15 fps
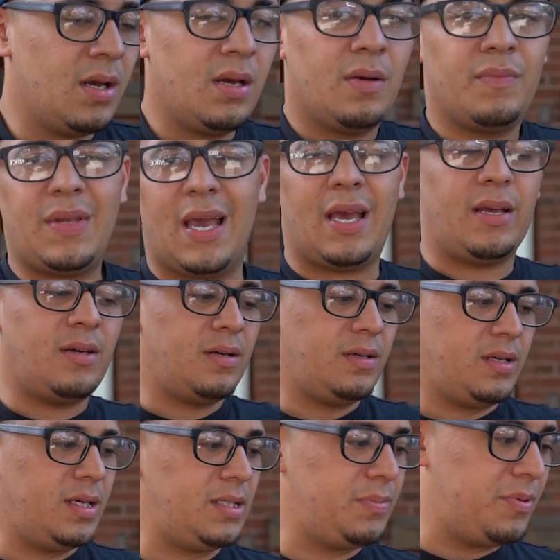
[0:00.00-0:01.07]
Yeah,
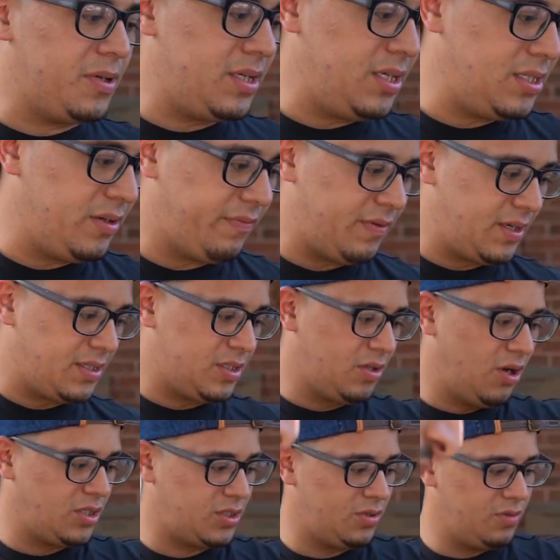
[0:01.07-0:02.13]
it's pretty easy fix. It's
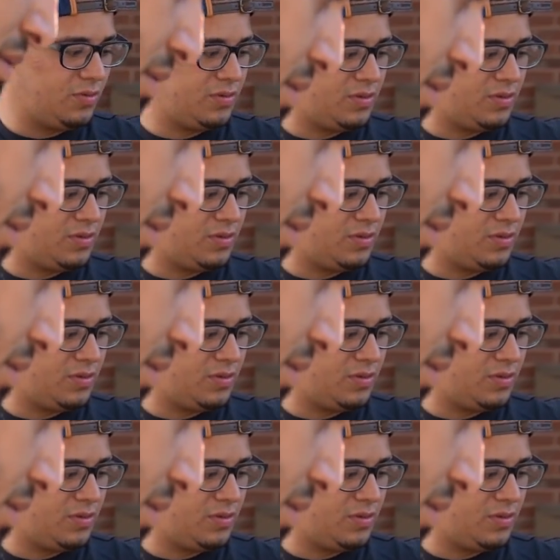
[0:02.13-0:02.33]
also a